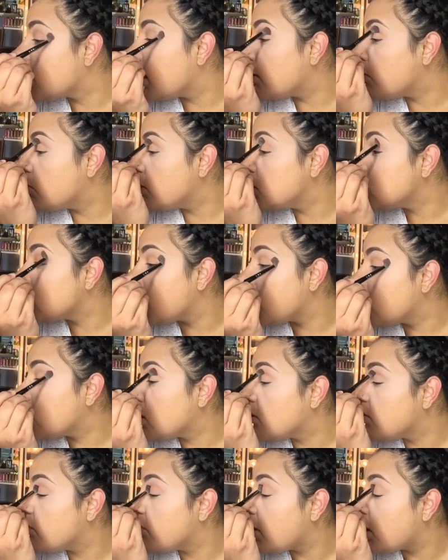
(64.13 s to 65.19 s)
I wish I
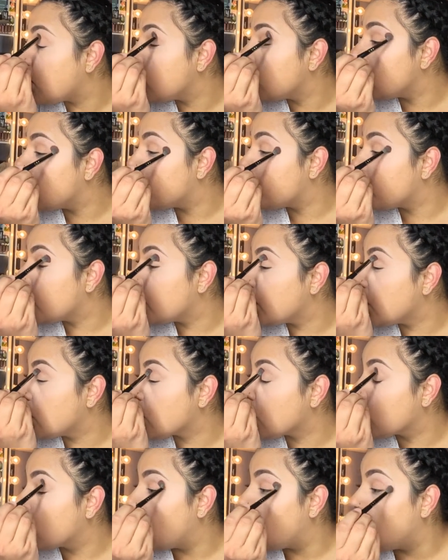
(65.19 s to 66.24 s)
could have found a
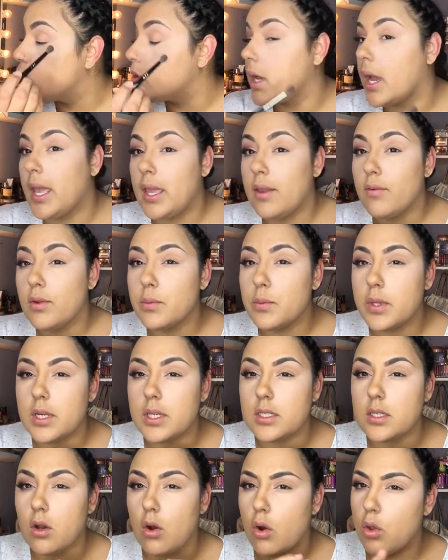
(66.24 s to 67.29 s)
prettier gold. I even went
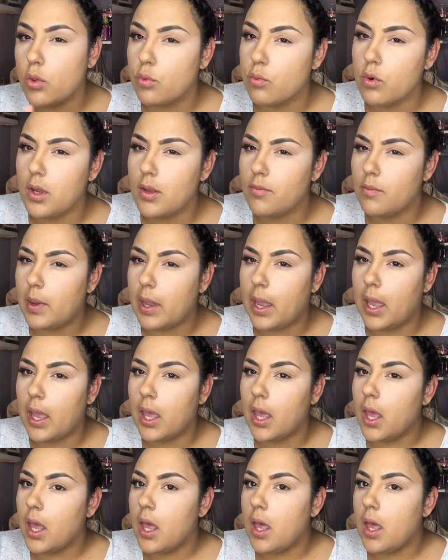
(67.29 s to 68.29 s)
into all three of my